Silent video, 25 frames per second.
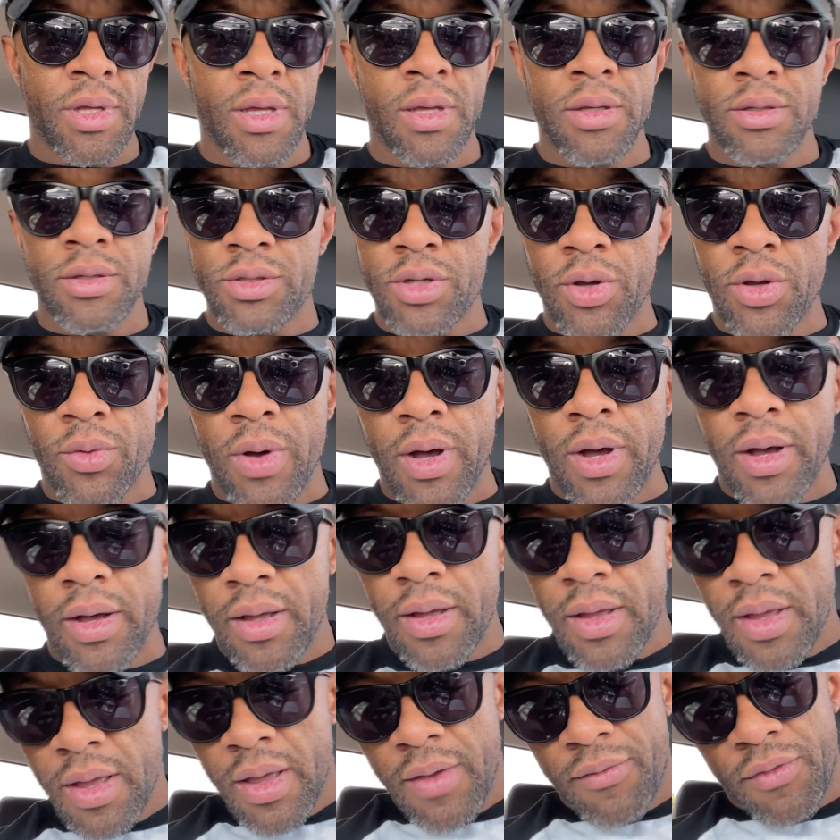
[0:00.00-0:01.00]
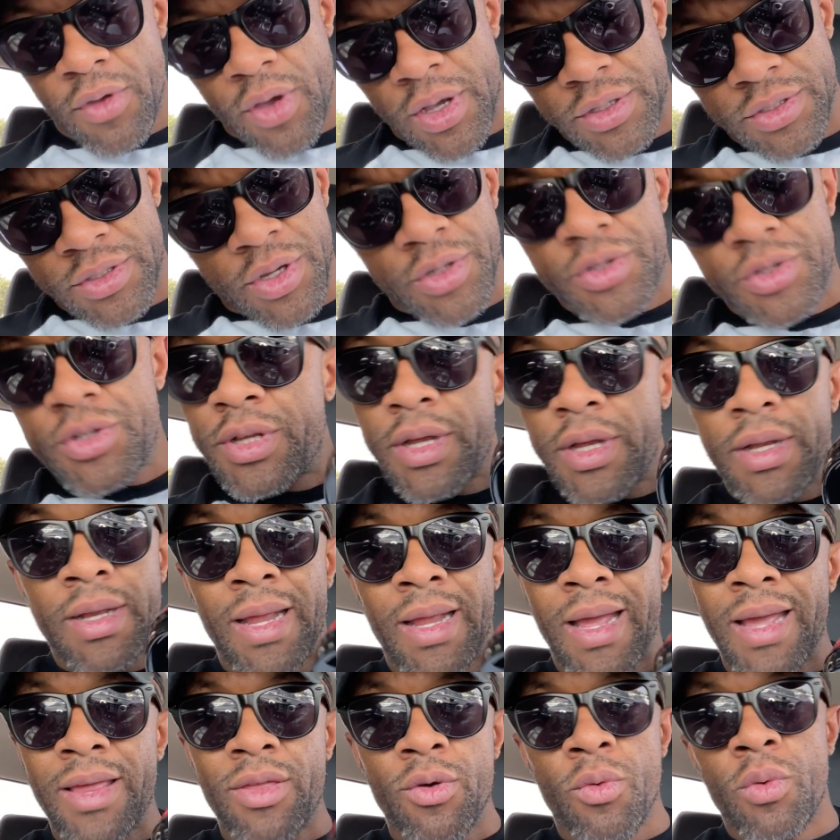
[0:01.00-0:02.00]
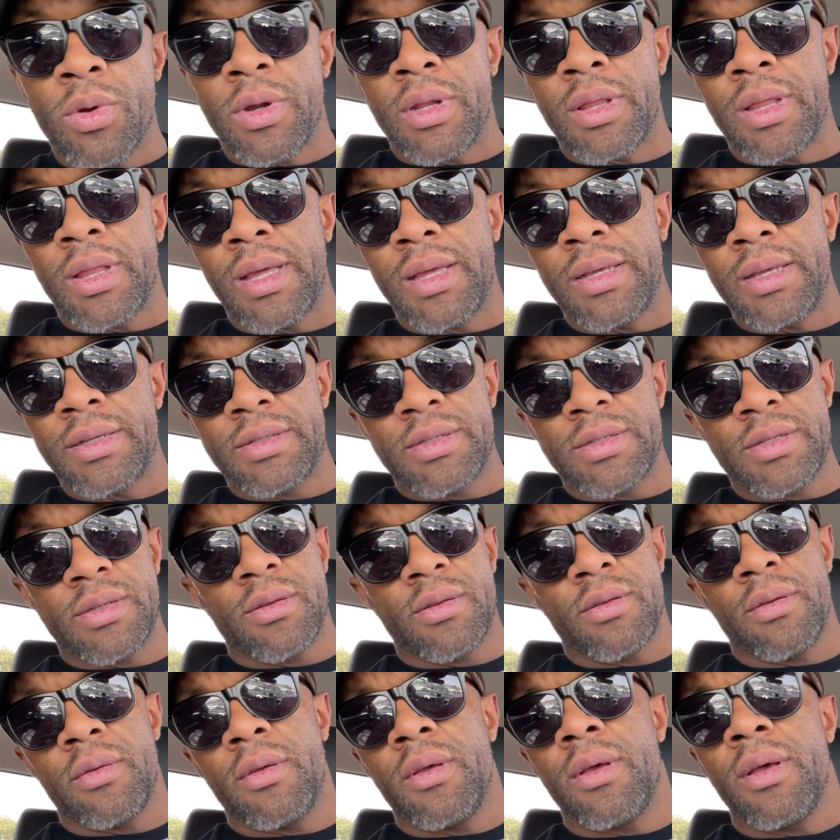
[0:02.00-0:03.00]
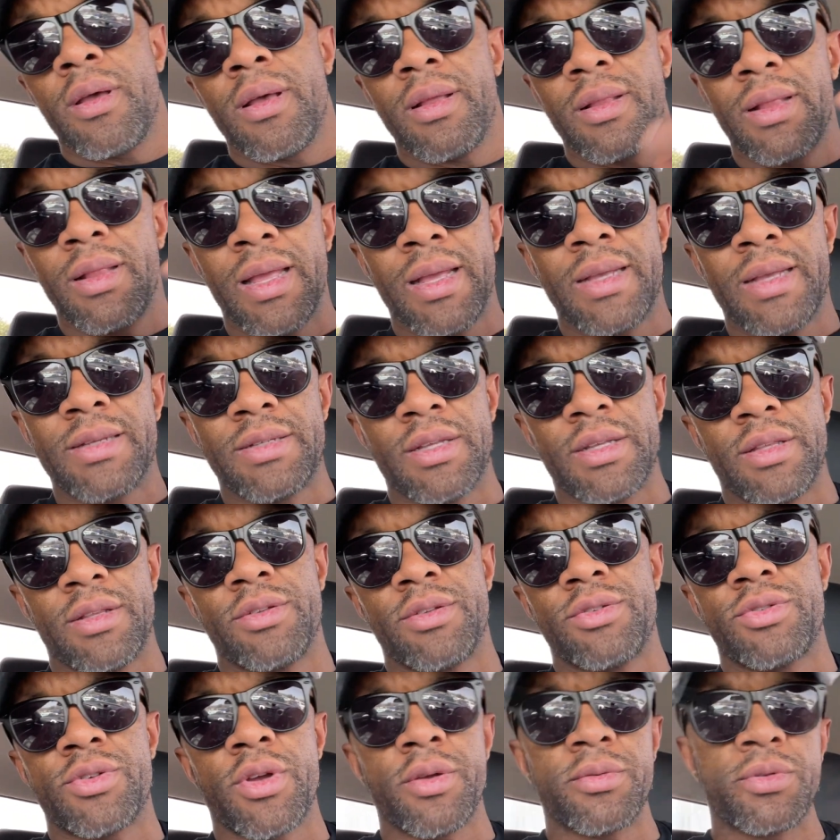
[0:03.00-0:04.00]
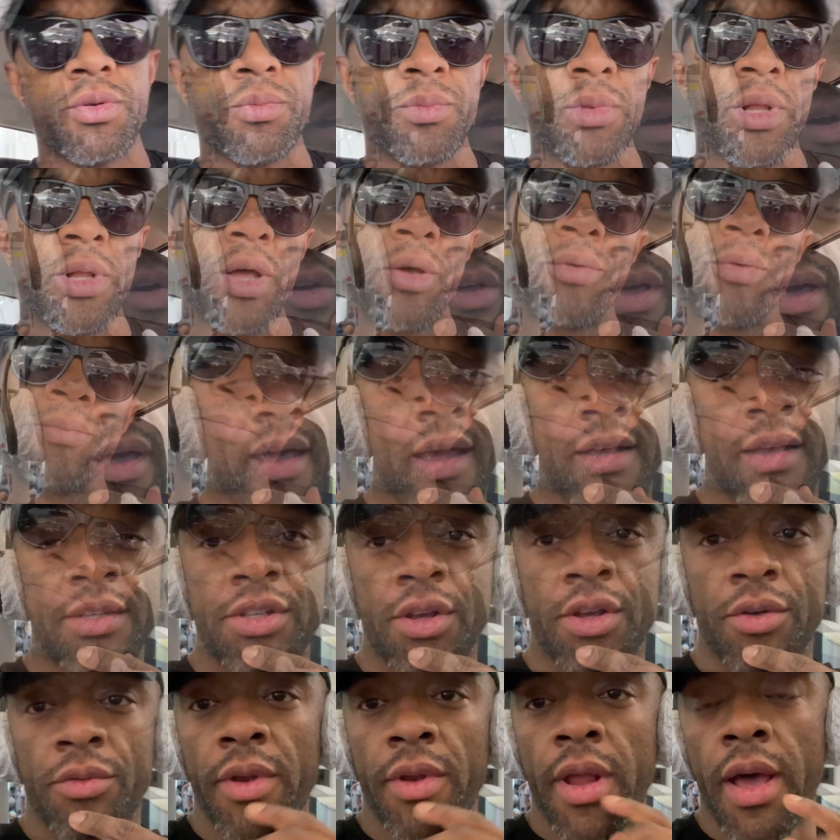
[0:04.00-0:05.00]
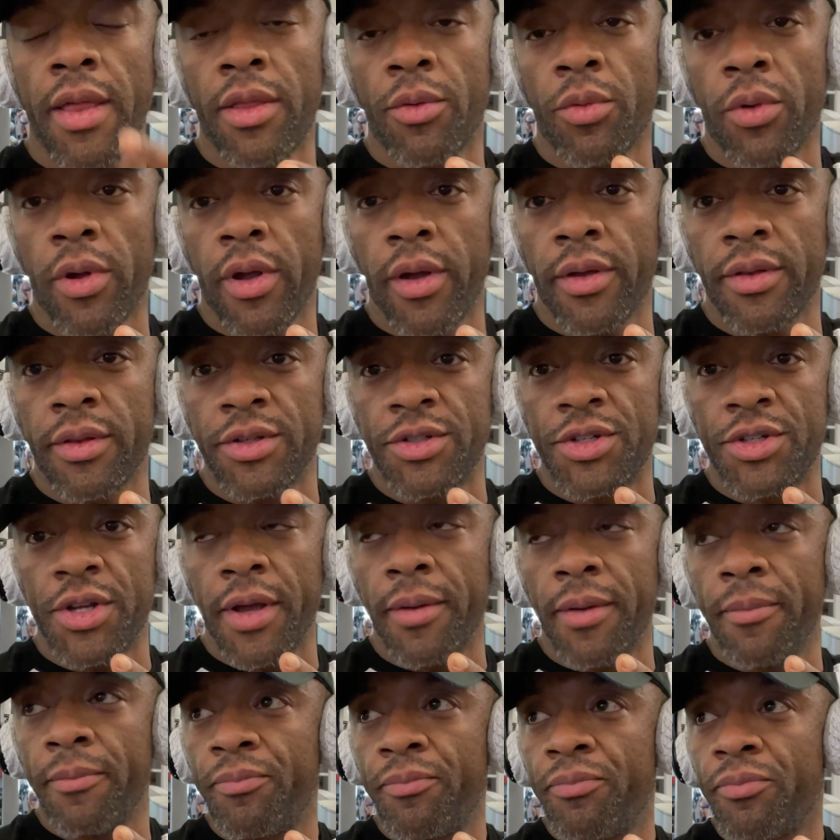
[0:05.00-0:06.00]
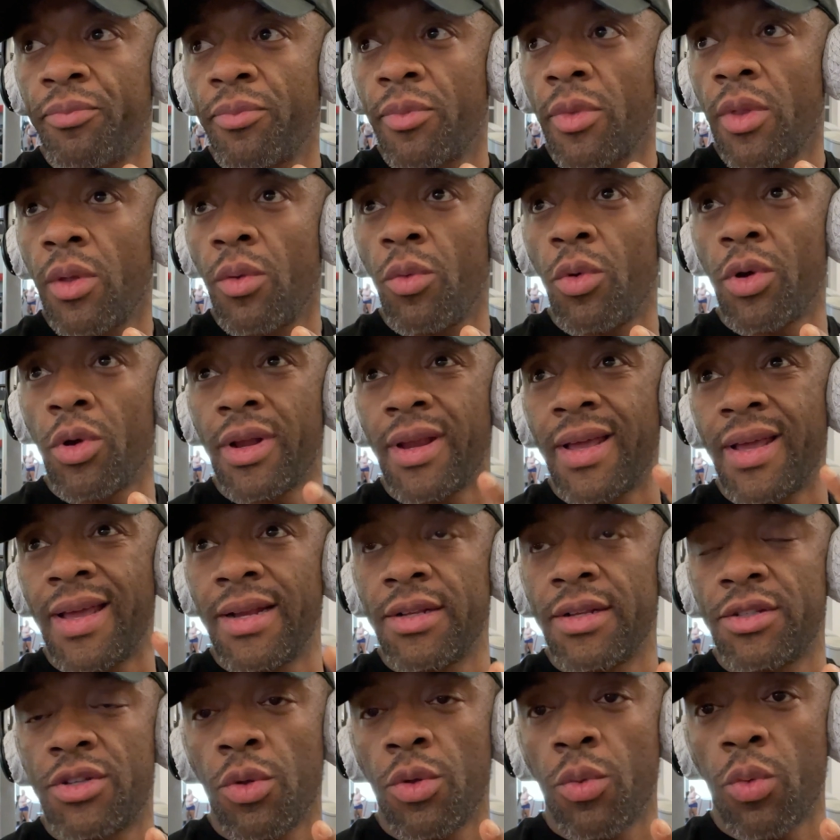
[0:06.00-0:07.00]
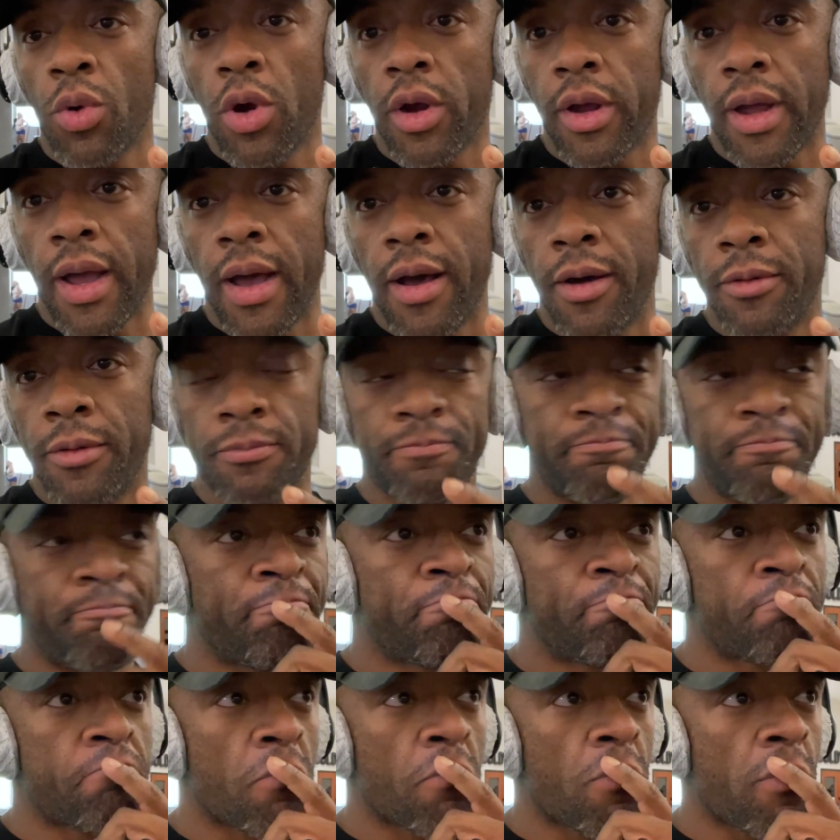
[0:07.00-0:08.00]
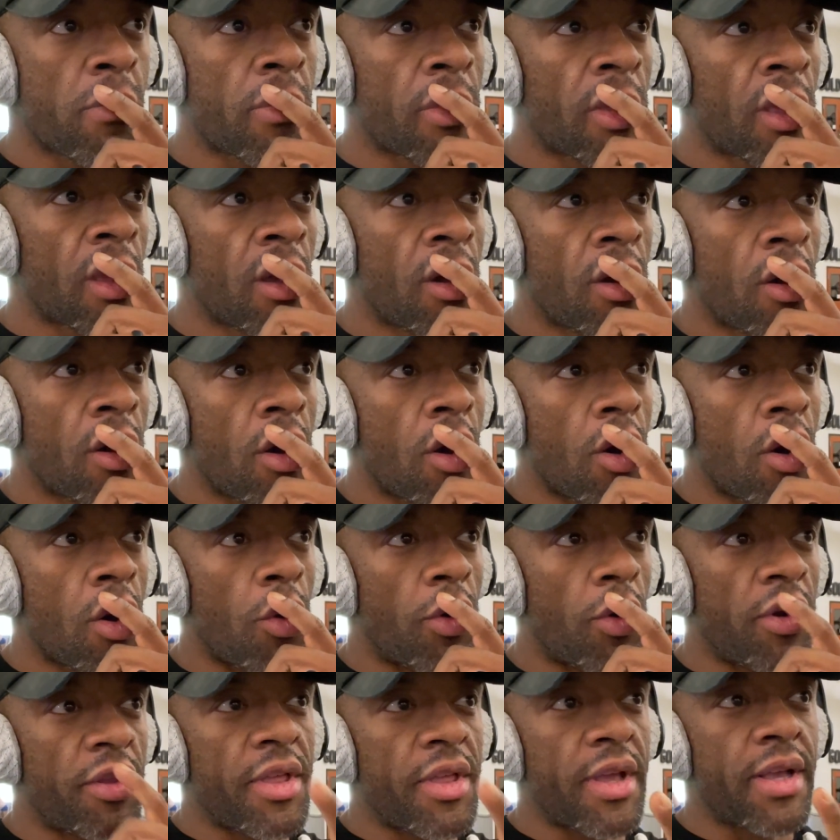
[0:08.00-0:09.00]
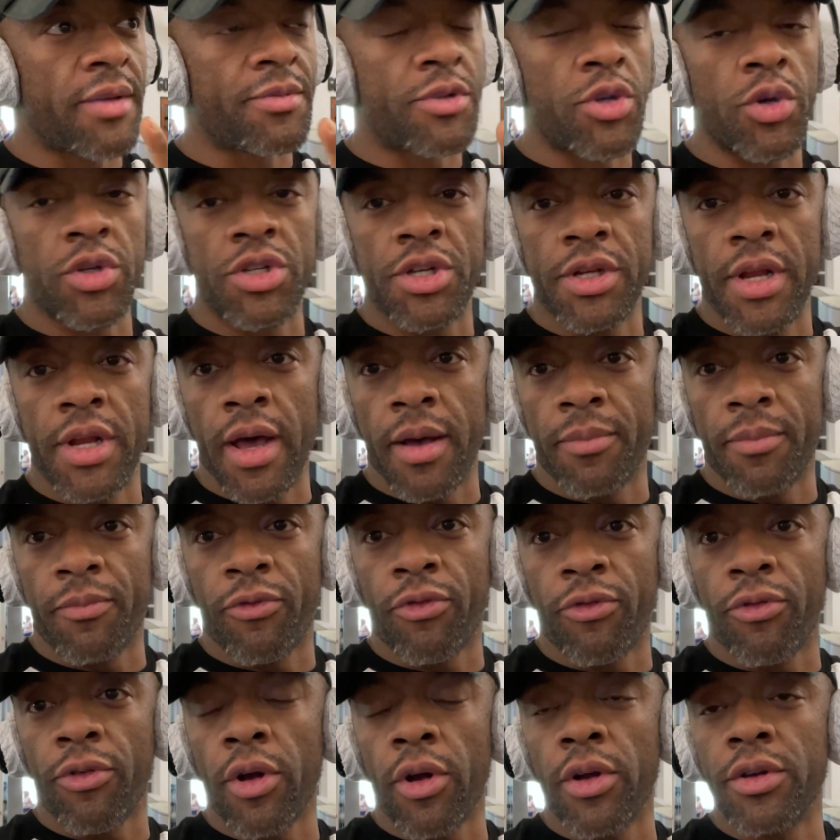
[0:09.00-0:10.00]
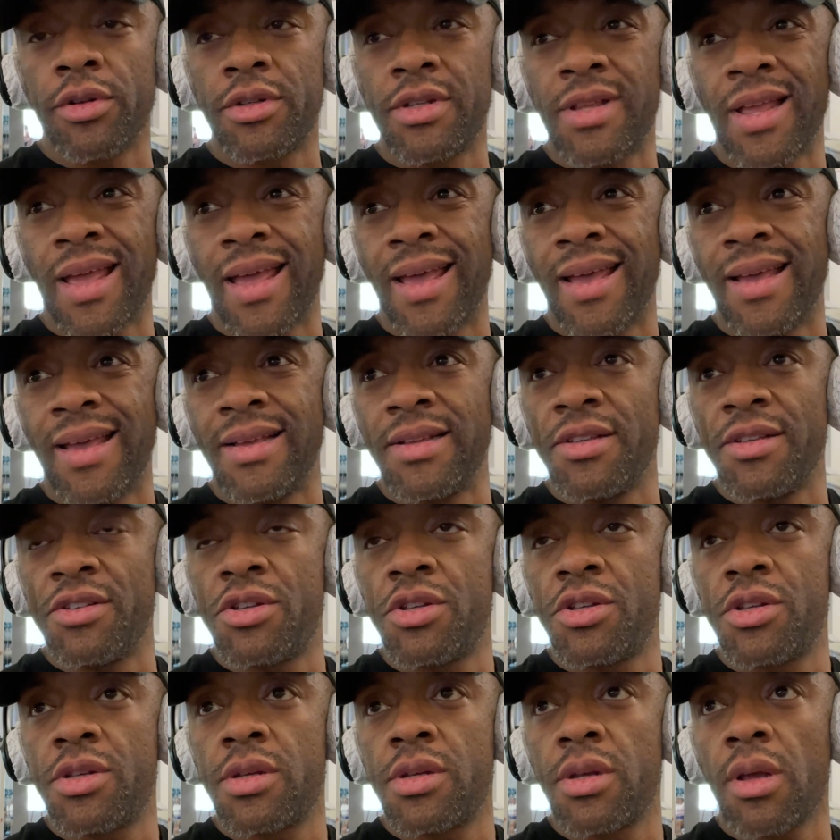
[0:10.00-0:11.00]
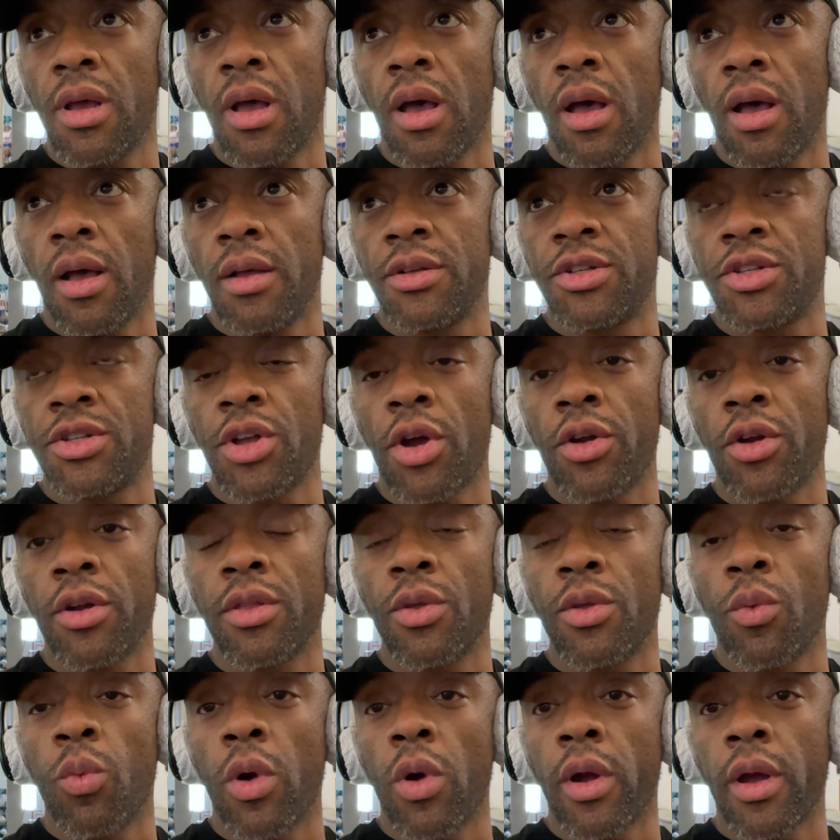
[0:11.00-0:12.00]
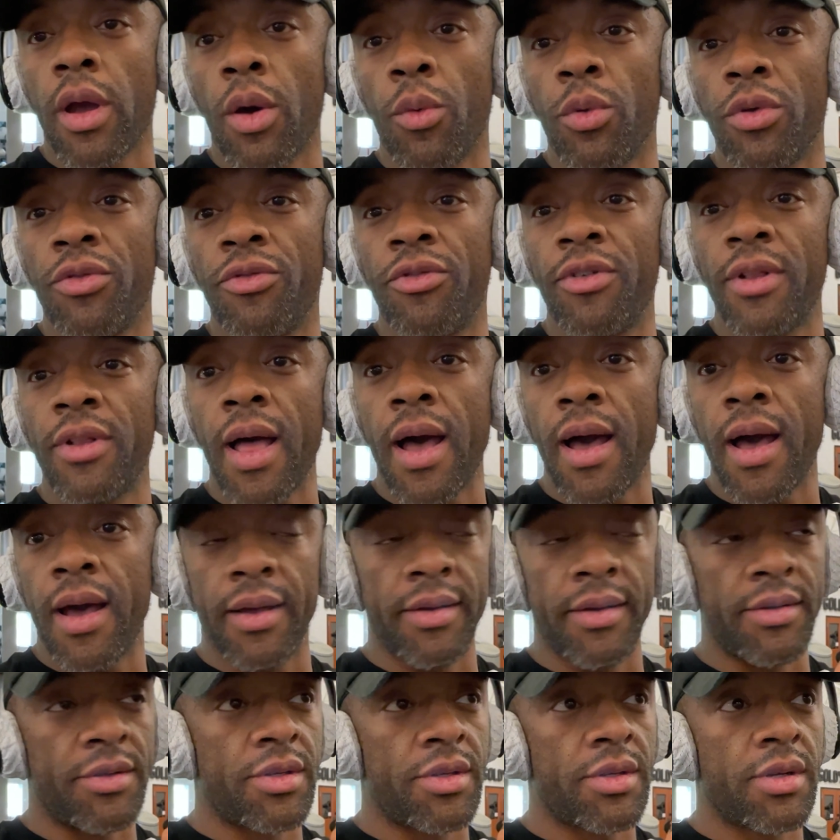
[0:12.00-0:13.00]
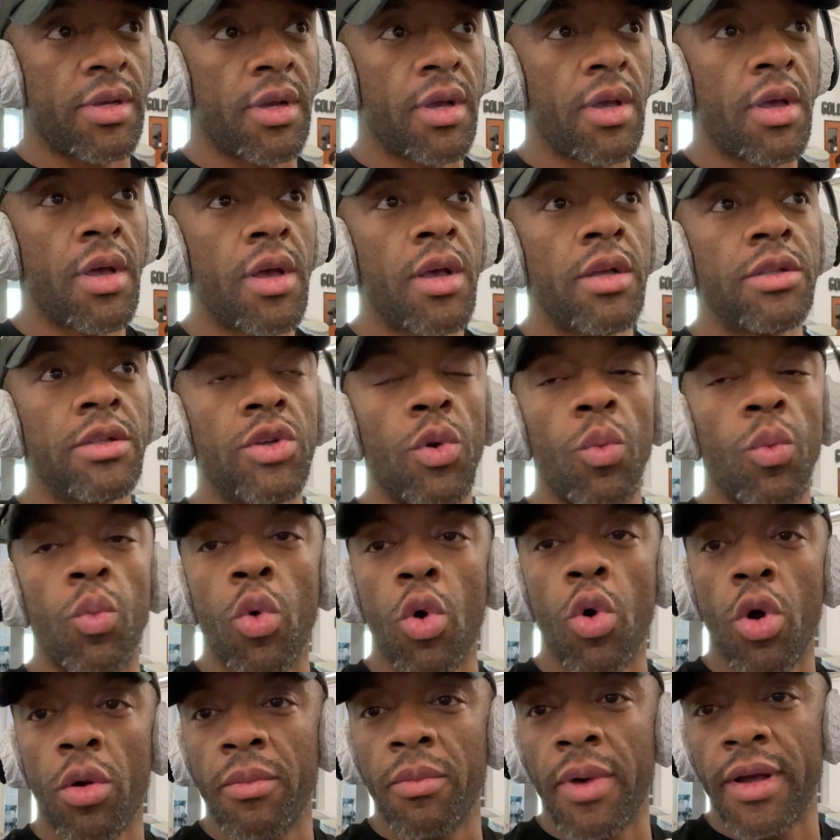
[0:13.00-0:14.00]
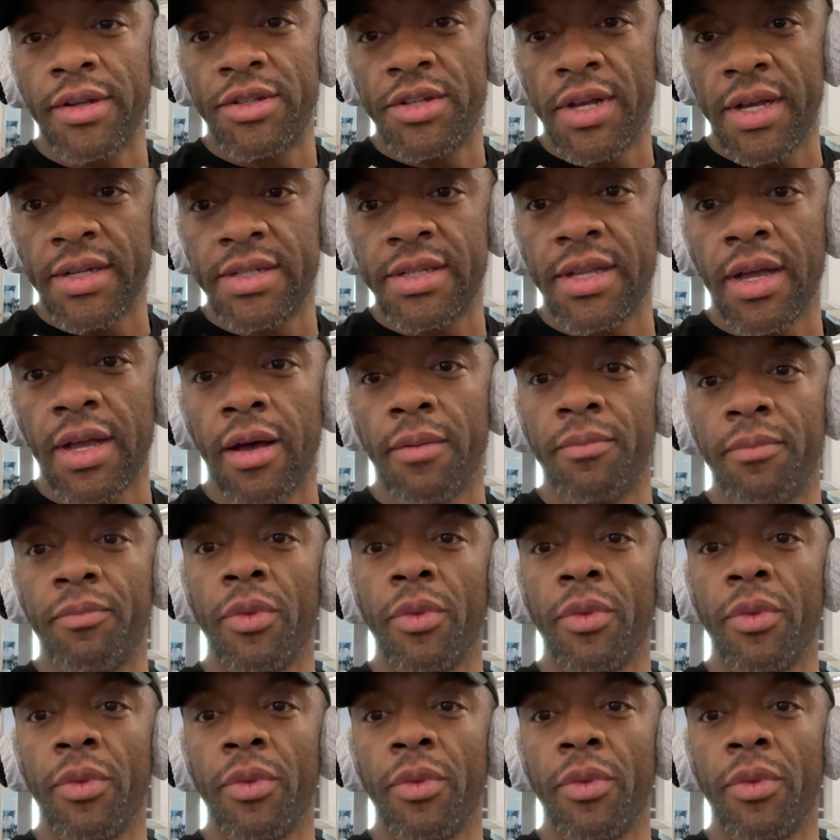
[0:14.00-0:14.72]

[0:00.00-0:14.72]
So if you guys are interested in either one of these, link is in the description below. Okay guys, so now that we're here at the gym, we're gonna get into the workout. One thing I'm switching up first is starting the workout with flies to warm my chest up,